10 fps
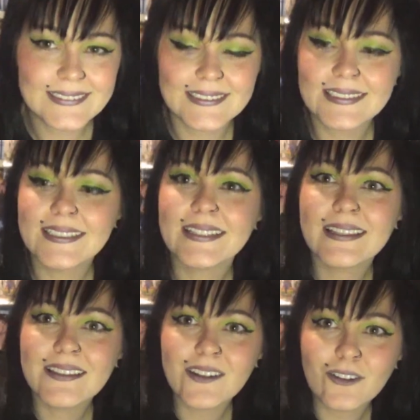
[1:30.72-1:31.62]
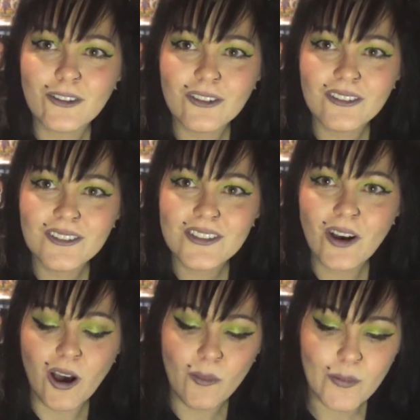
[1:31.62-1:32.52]
And then the little
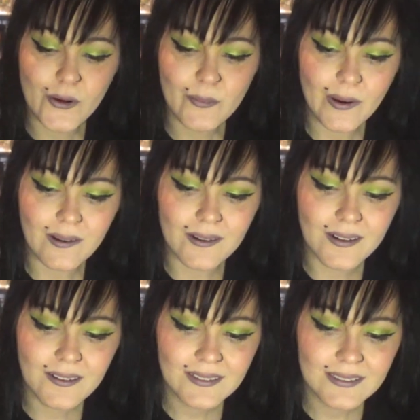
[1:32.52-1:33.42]
topper part,